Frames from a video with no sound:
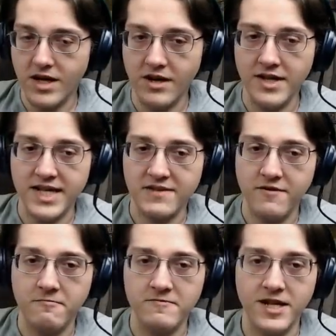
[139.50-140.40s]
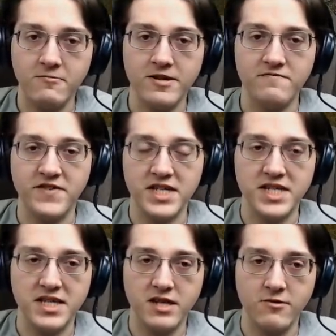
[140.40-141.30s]
Oh, that's from someone
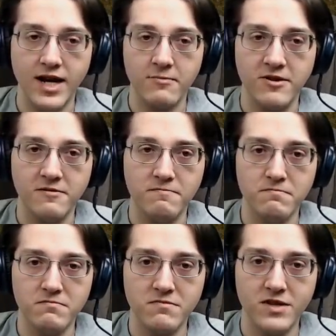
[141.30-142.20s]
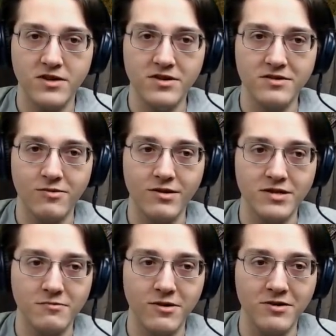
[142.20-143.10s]
fixing the grammar, quote
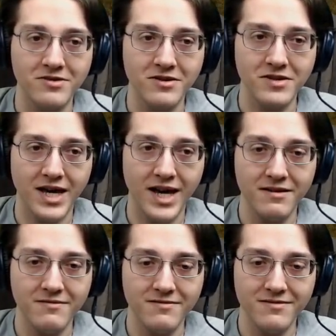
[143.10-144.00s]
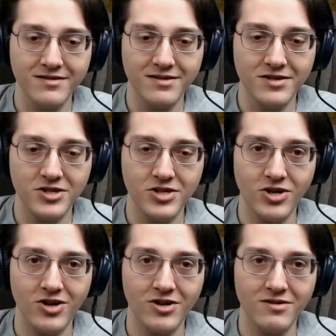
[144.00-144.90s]
unquote. Okay,
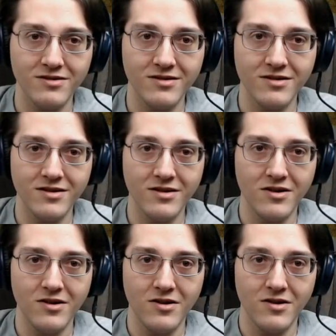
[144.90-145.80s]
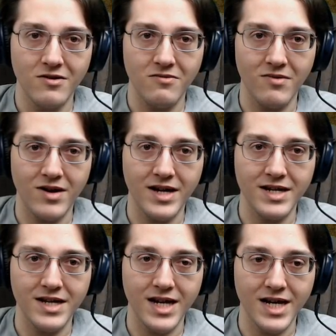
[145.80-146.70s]
sure.
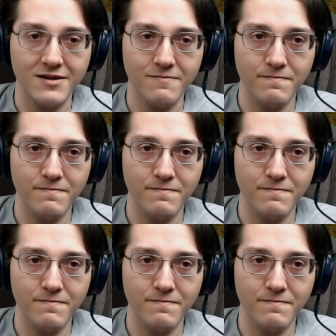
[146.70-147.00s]
Why not?